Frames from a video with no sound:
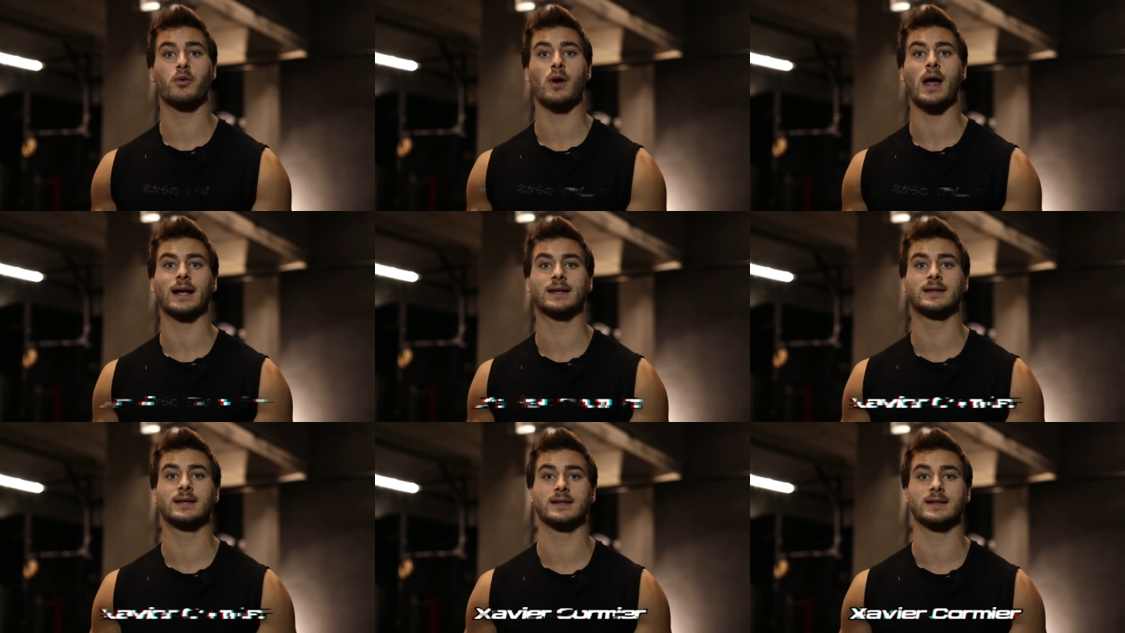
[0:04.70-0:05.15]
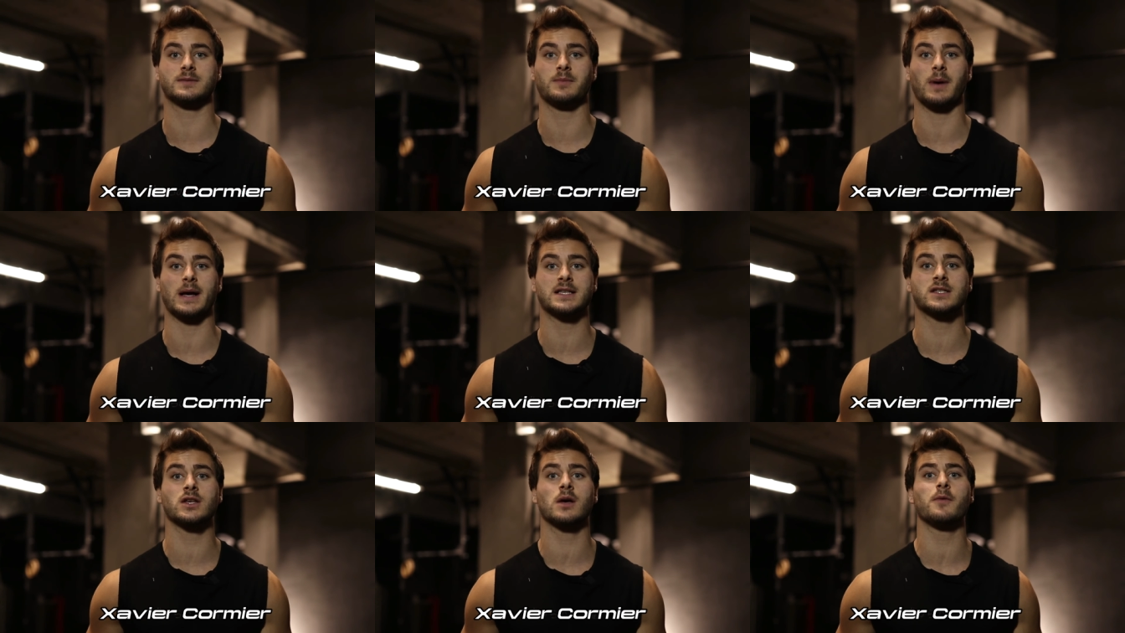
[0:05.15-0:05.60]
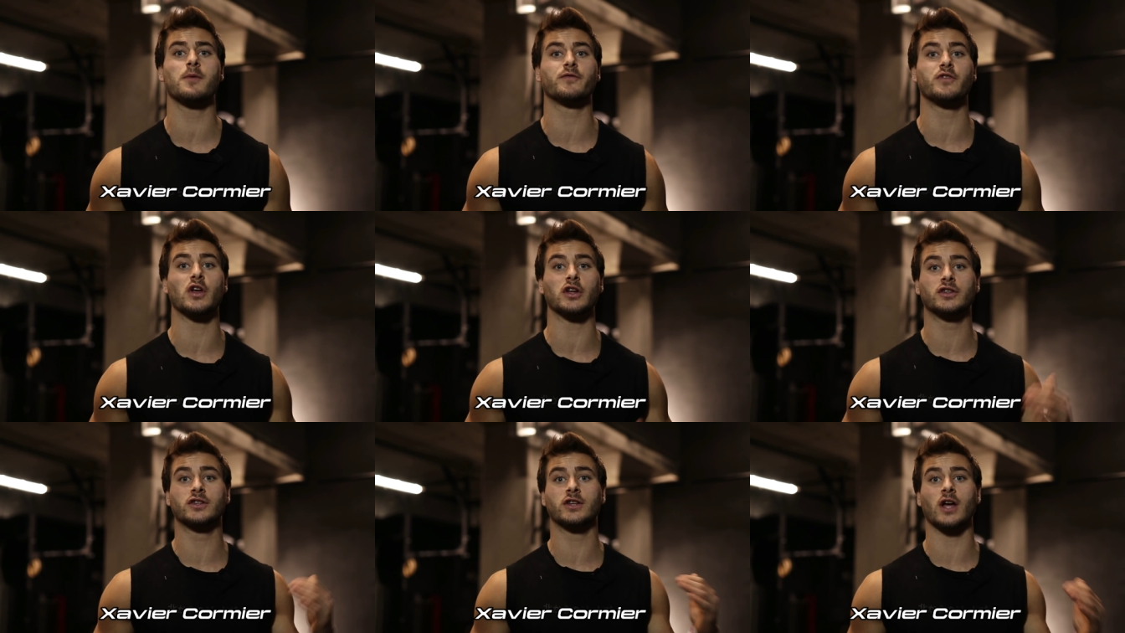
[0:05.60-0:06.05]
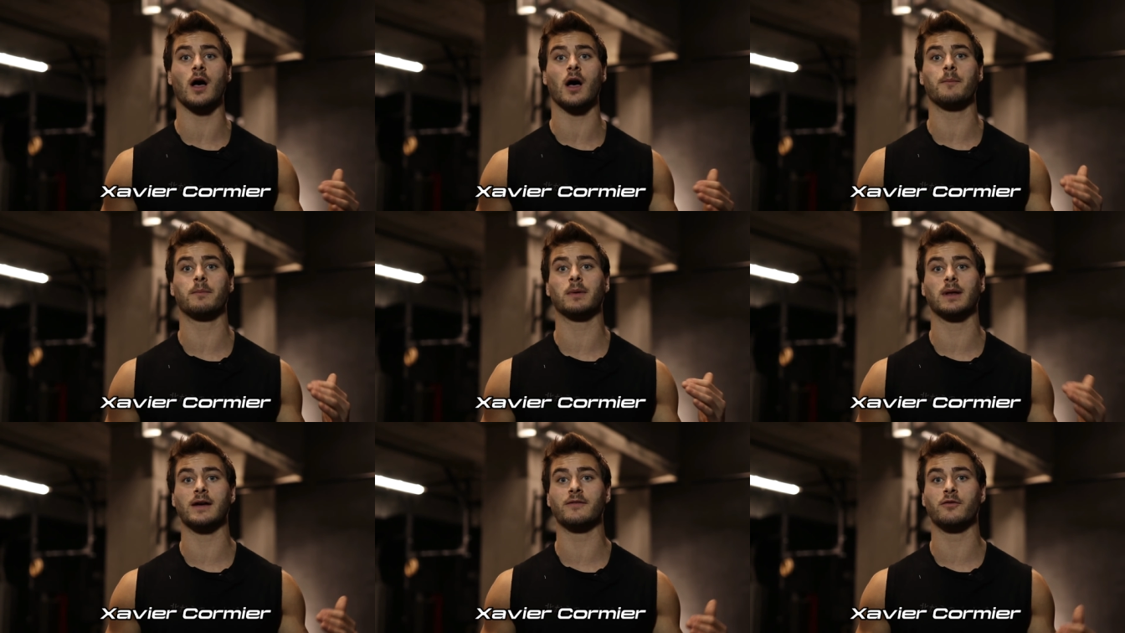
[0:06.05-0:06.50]
practiced by some of the
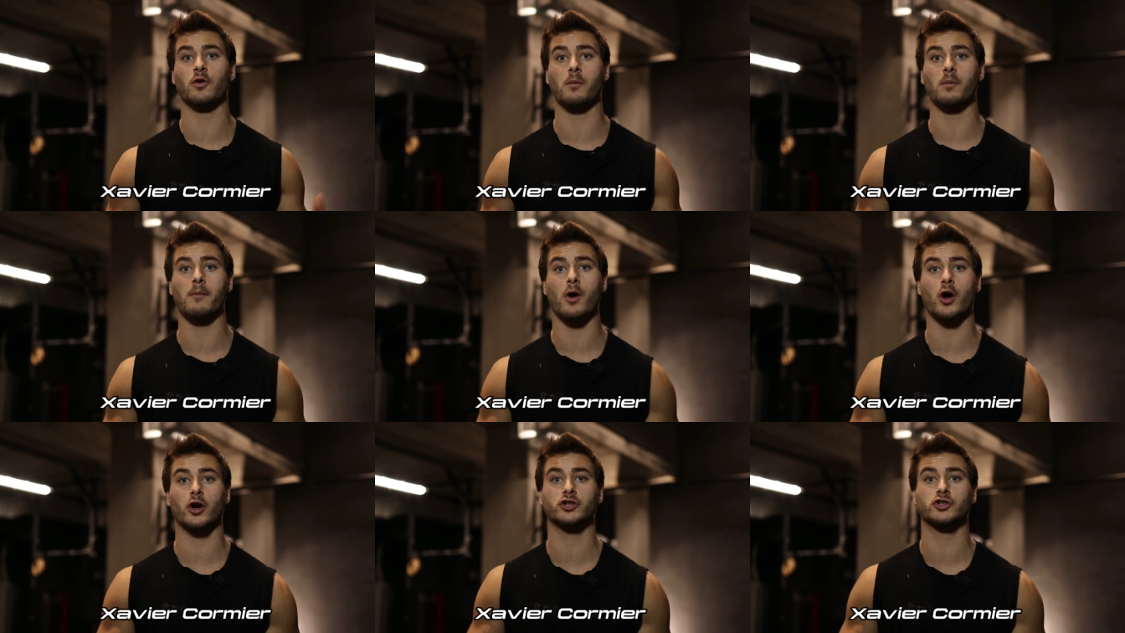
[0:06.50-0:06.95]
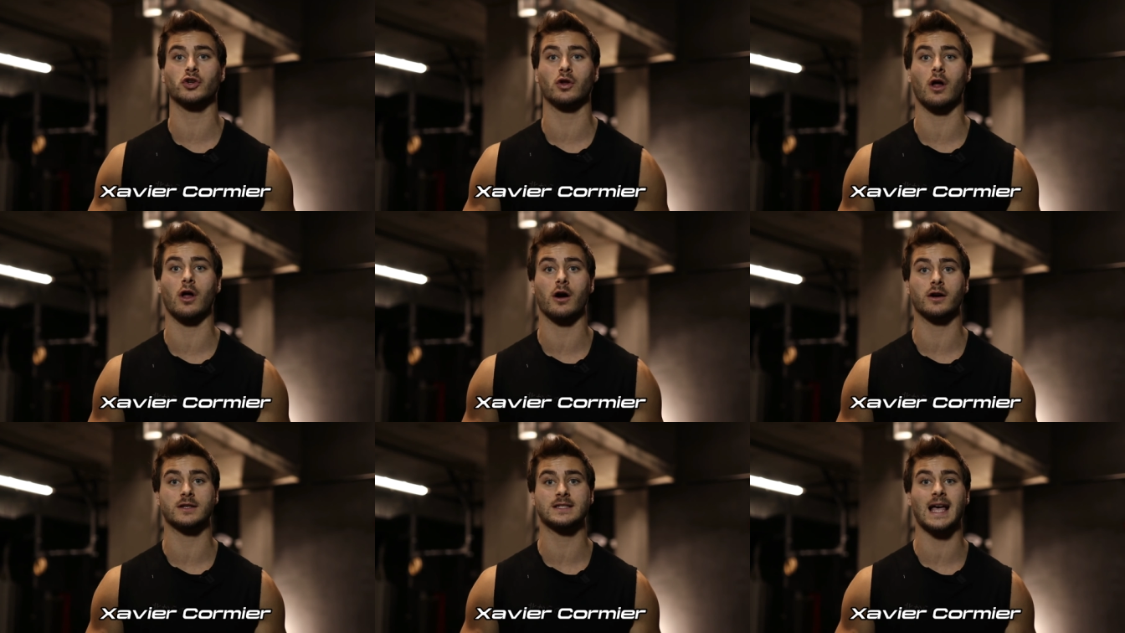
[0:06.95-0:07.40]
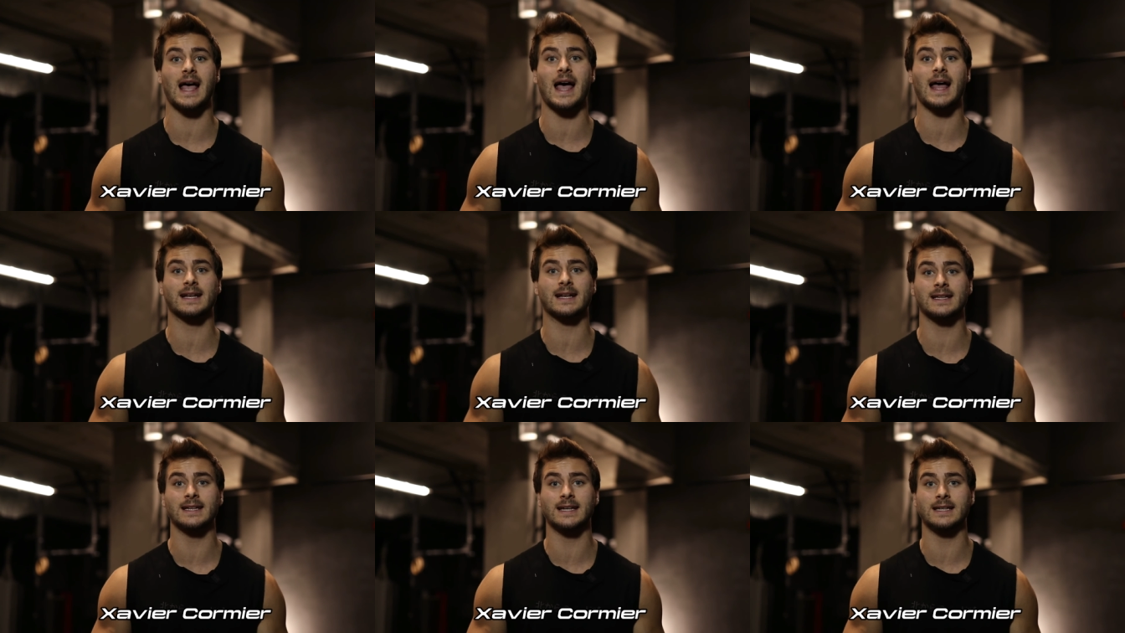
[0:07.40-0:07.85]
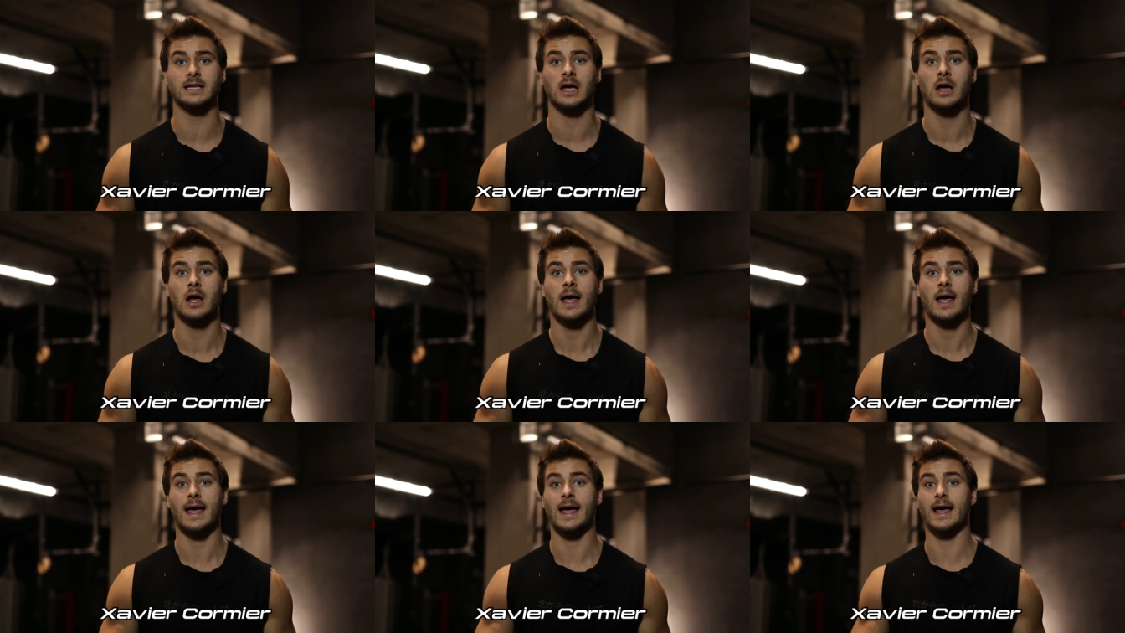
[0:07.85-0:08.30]
top level martial arts athletes
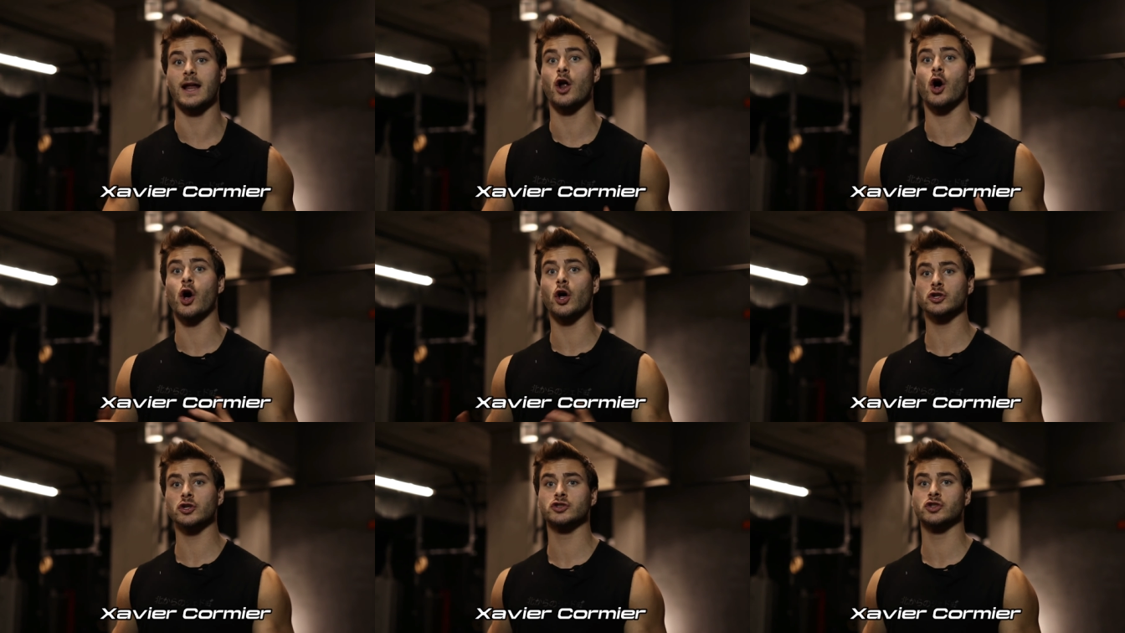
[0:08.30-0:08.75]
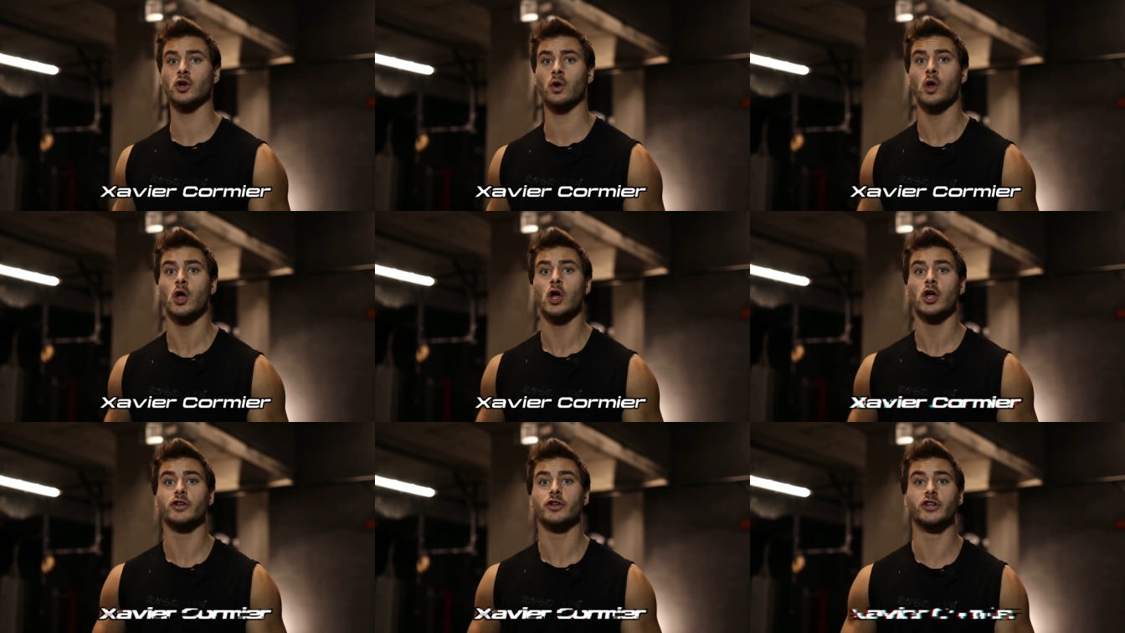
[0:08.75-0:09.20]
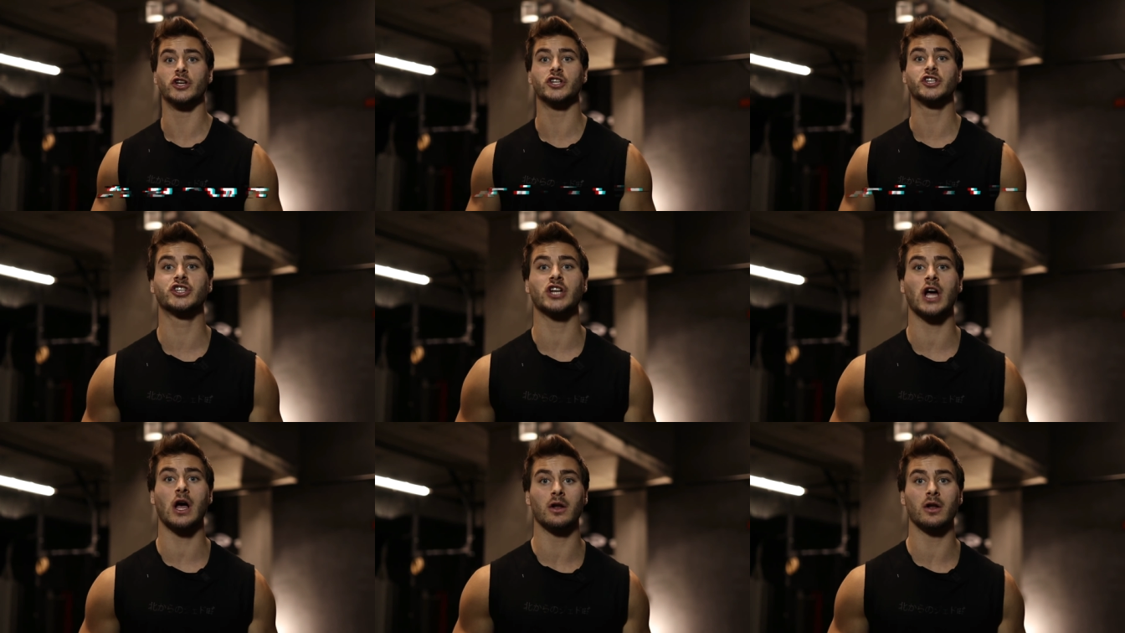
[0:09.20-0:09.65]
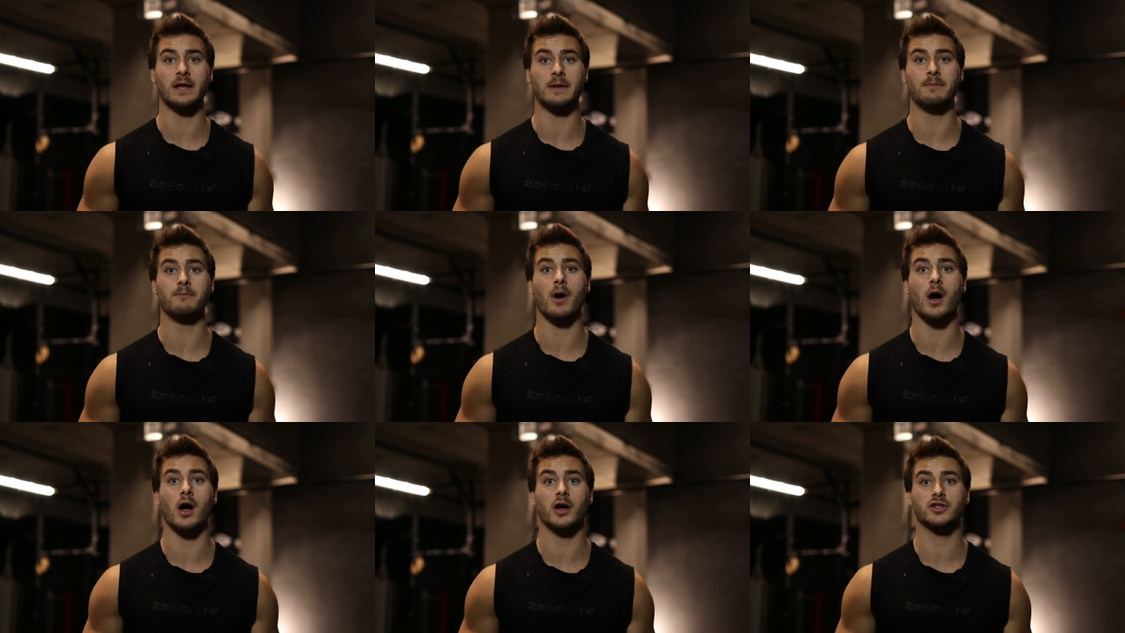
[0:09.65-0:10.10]
and also the
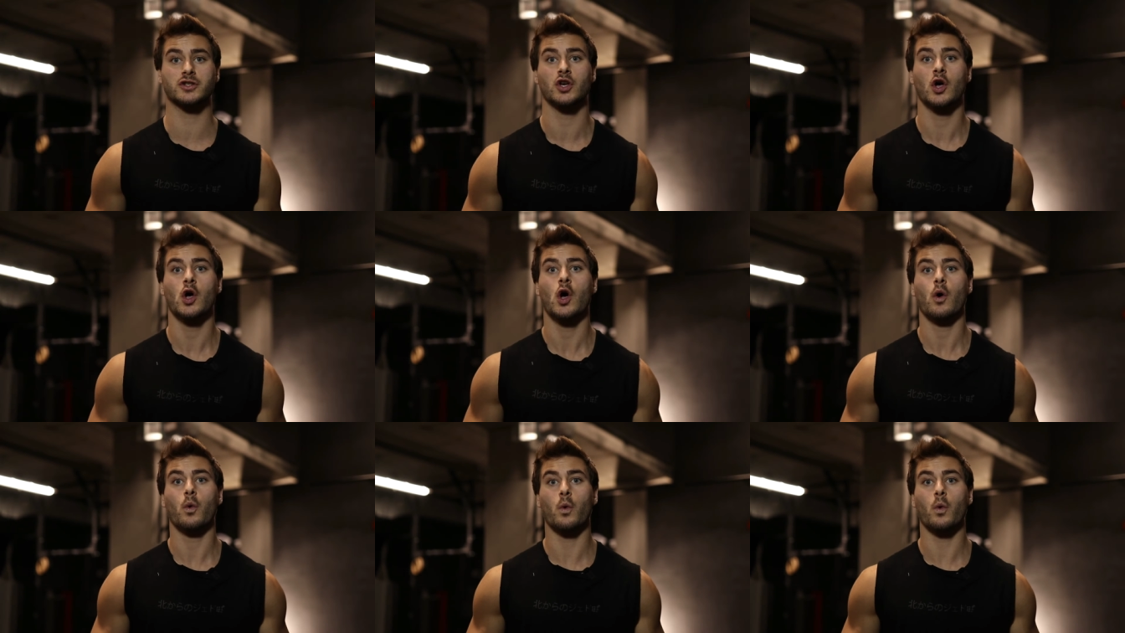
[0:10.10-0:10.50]
Shaolin monks,